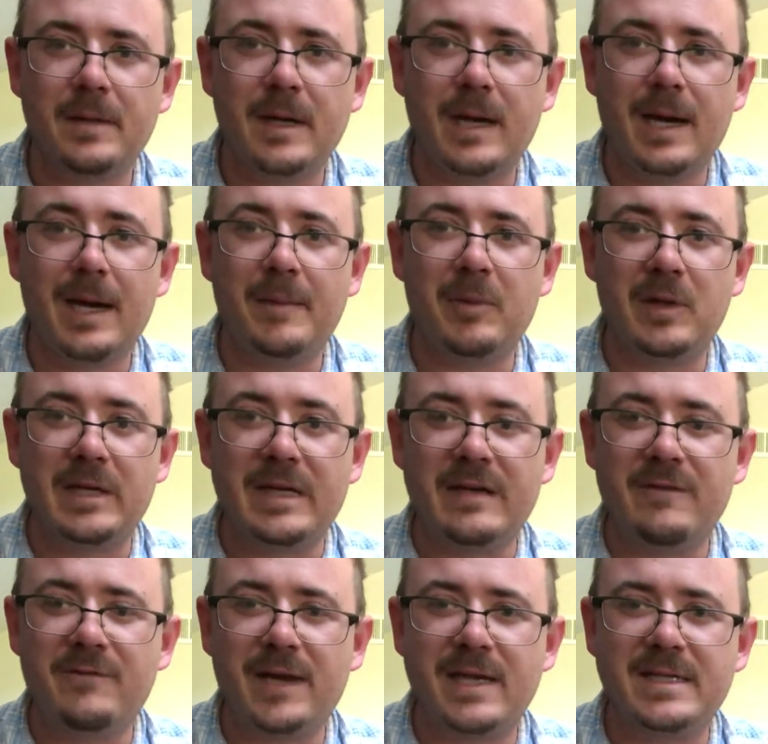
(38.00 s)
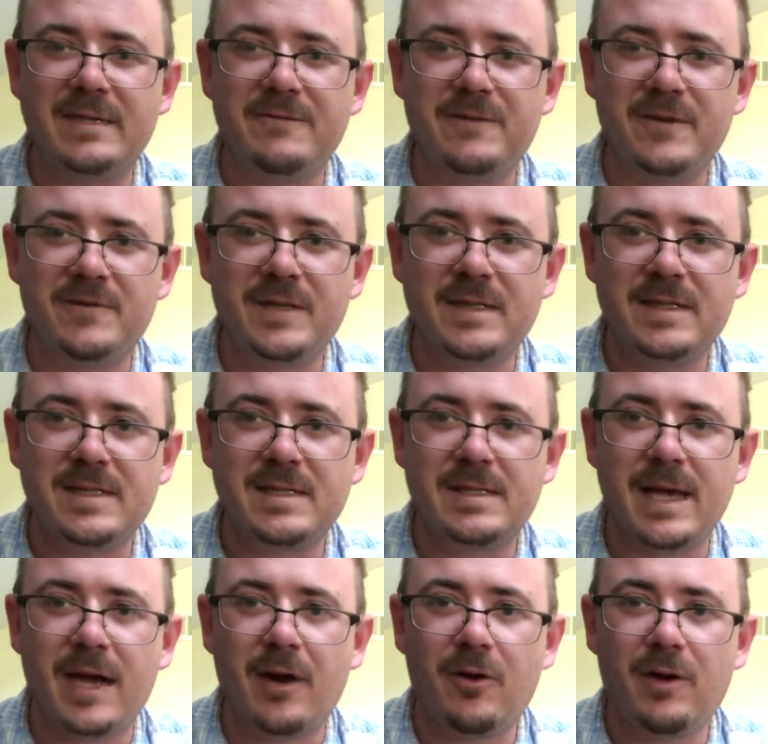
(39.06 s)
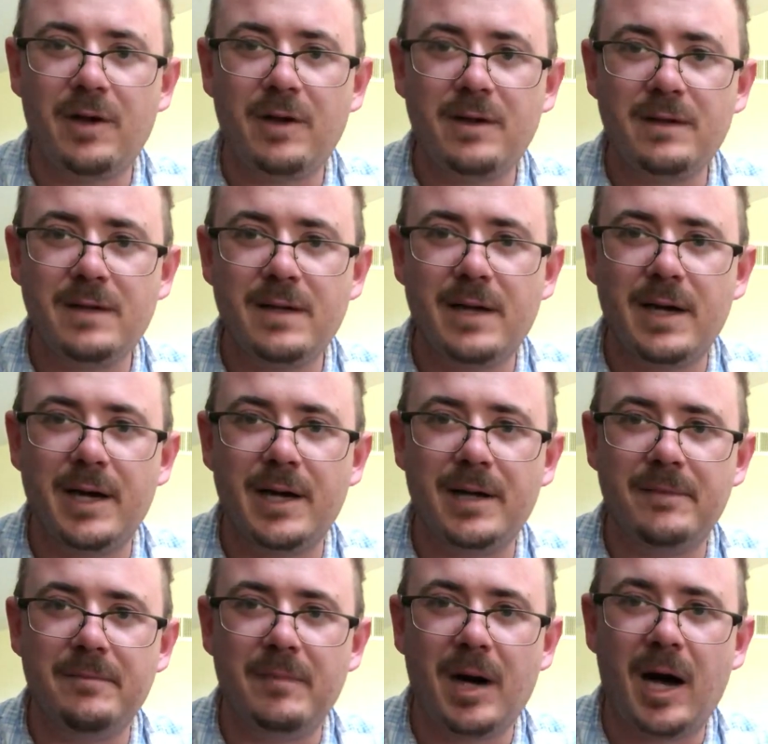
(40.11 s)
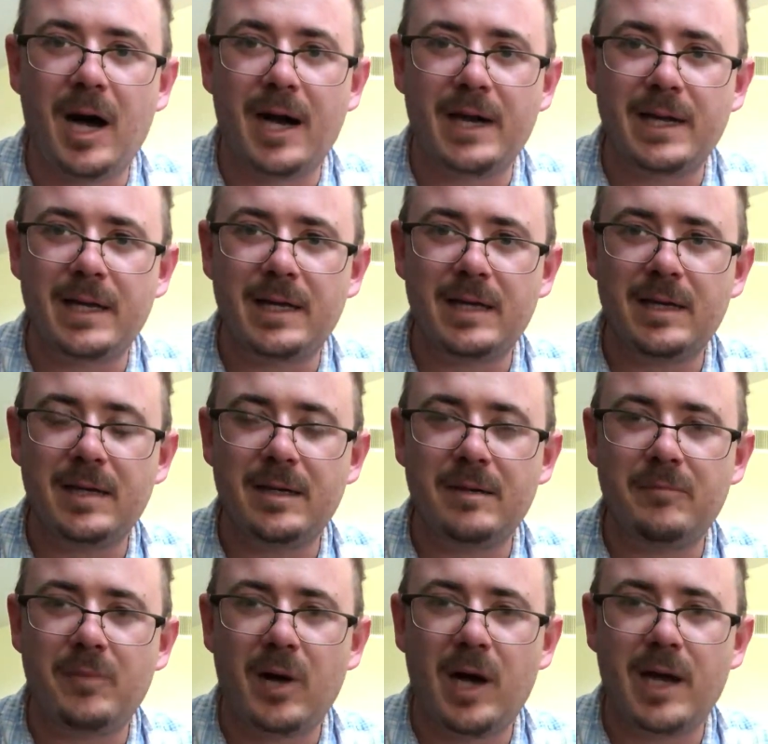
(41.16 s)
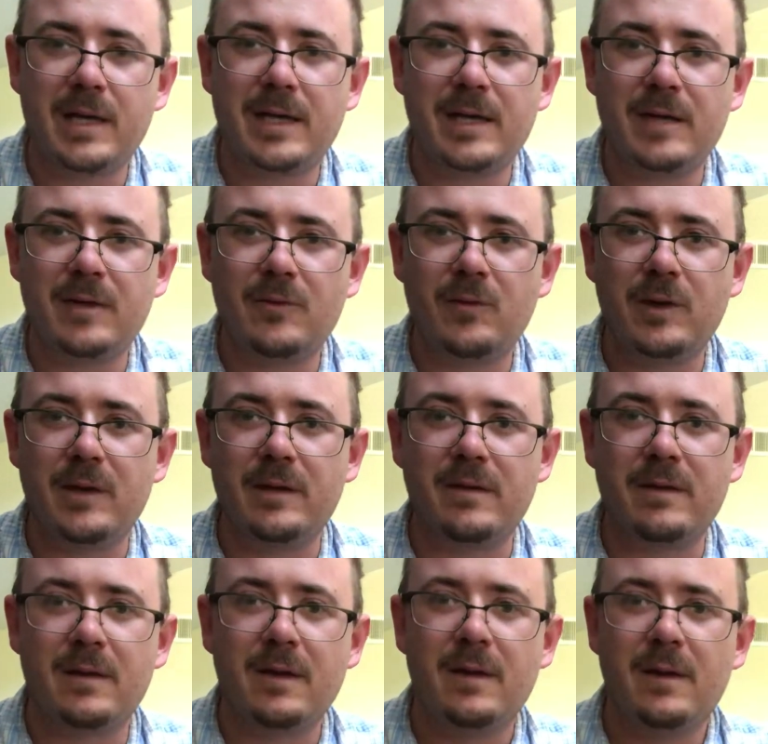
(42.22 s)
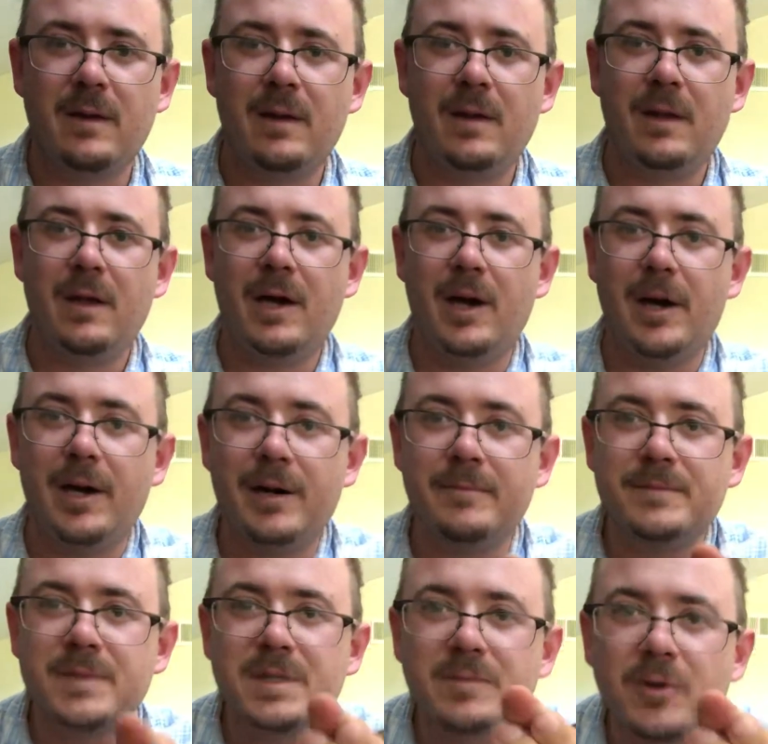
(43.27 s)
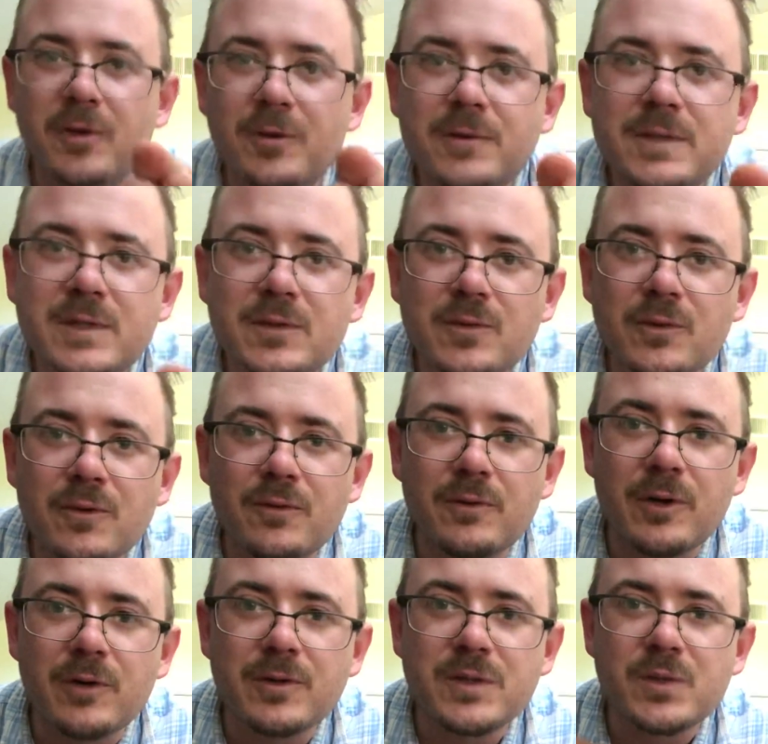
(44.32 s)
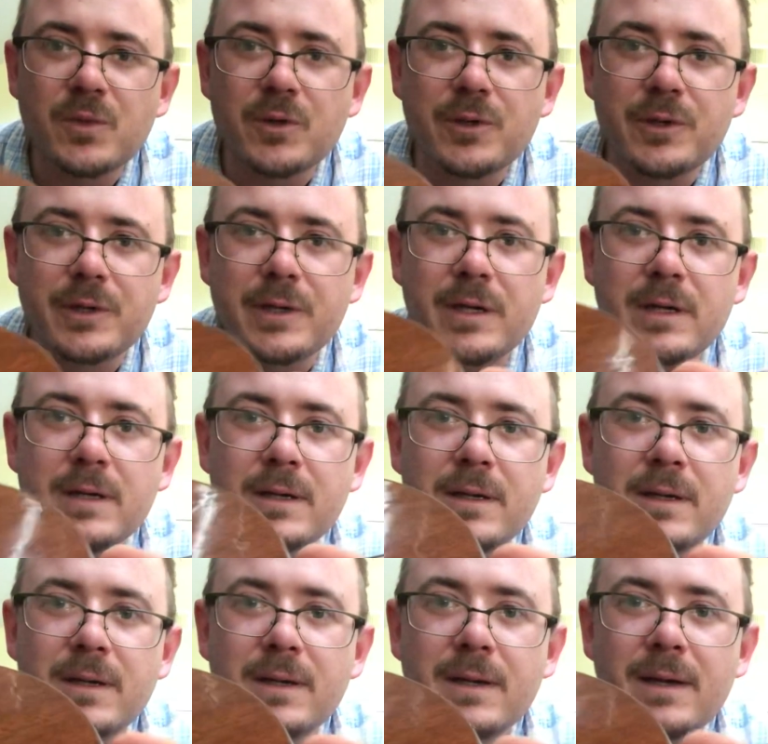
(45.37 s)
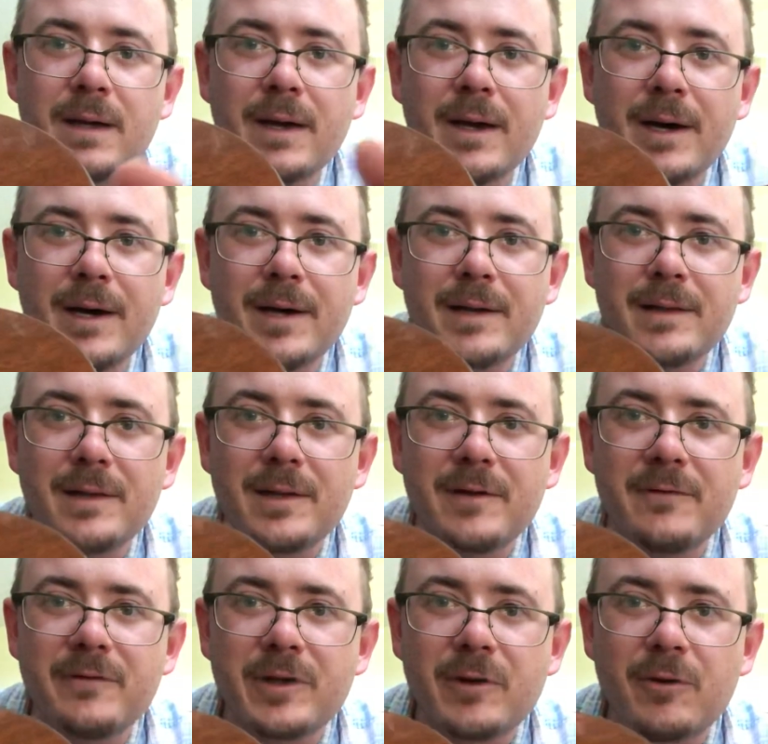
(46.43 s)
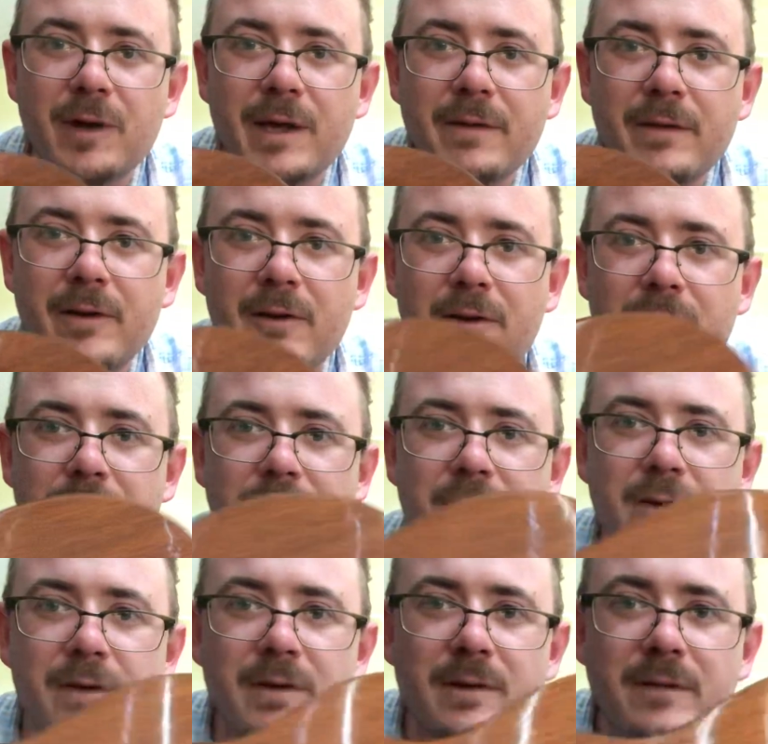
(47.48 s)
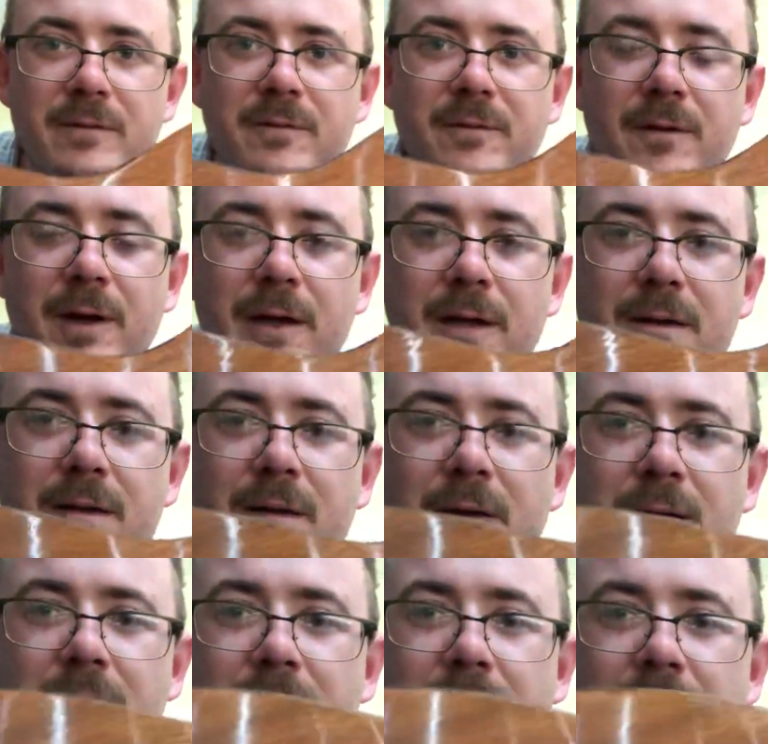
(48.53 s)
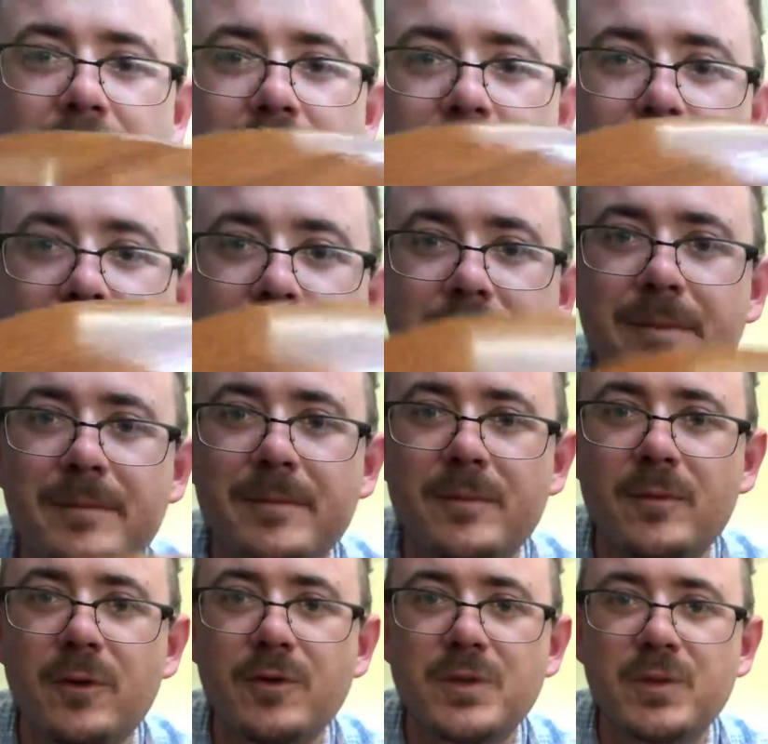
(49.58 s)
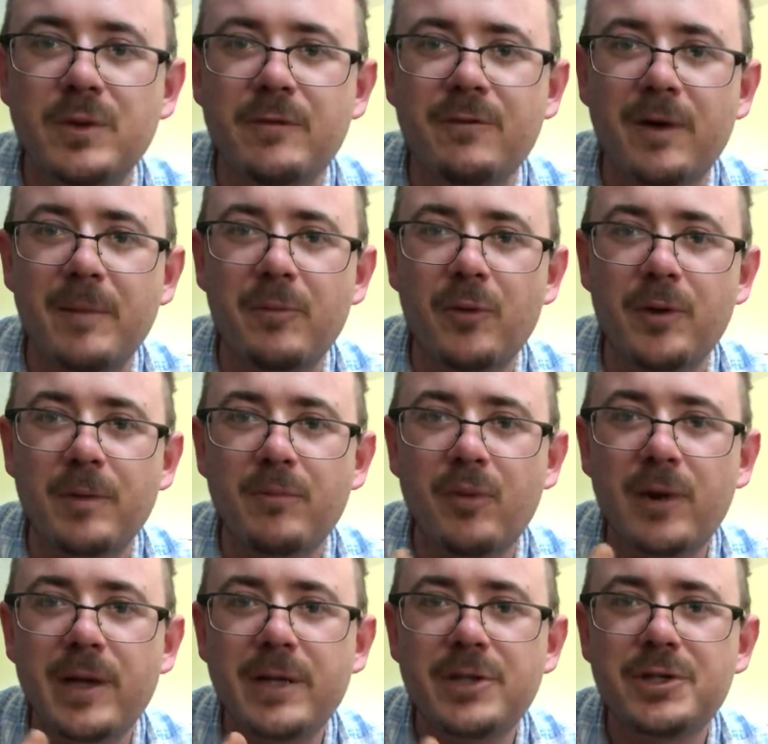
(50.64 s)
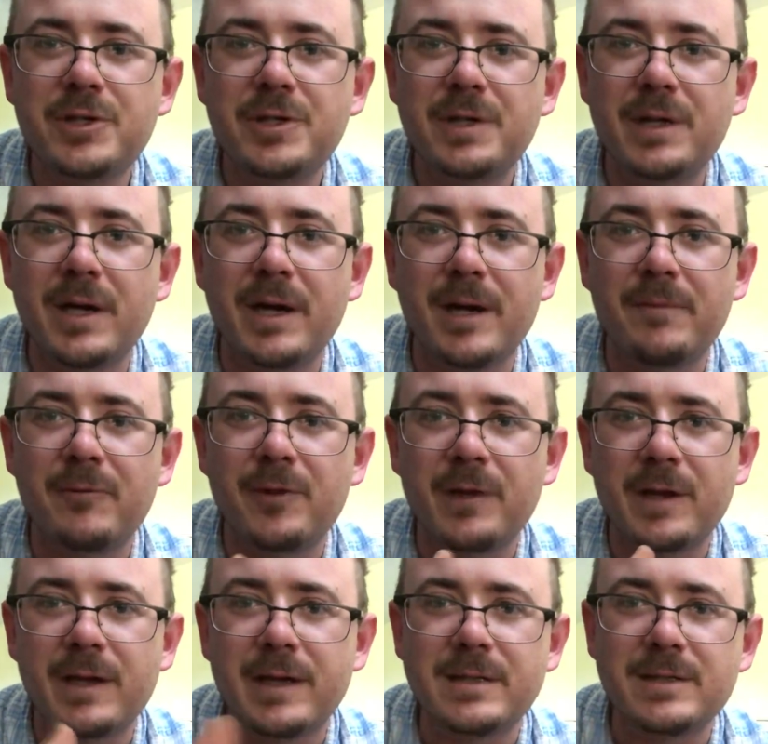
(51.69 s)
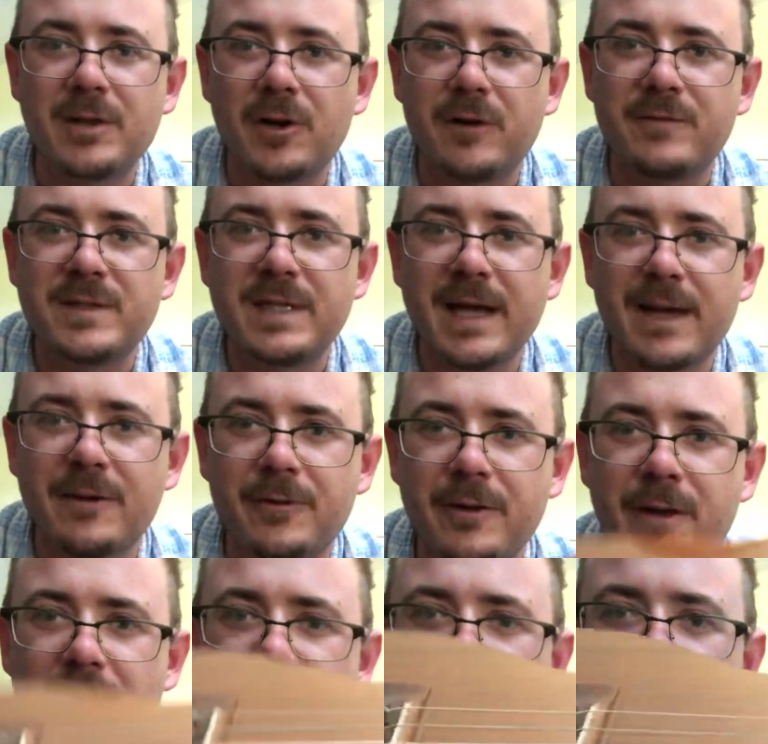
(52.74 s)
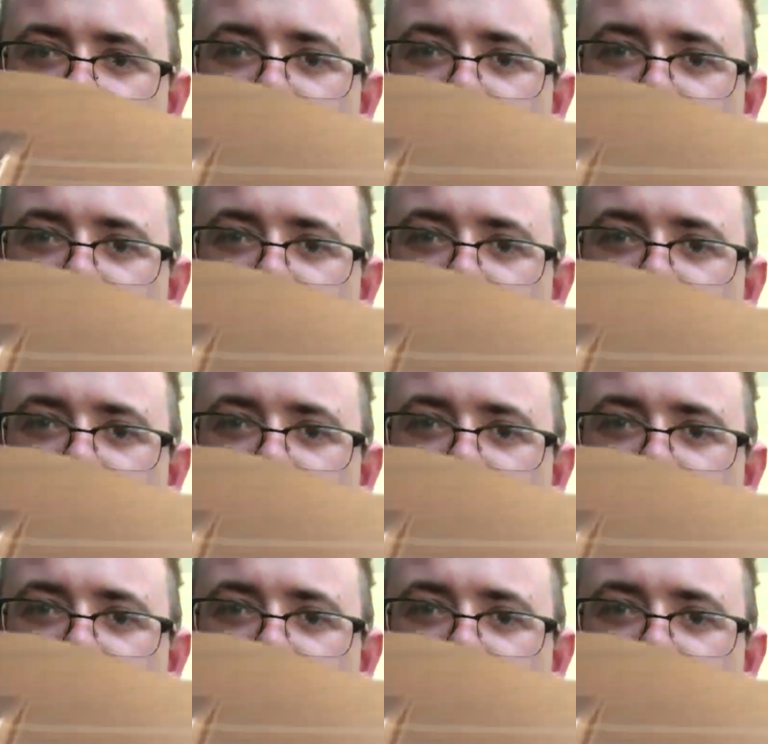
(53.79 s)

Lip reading: I believe 1950s era, mahogany body with some old school rosewood. Love the grain there on the fret. Rosewood fretboard and bridge. Really nice carved saddle there.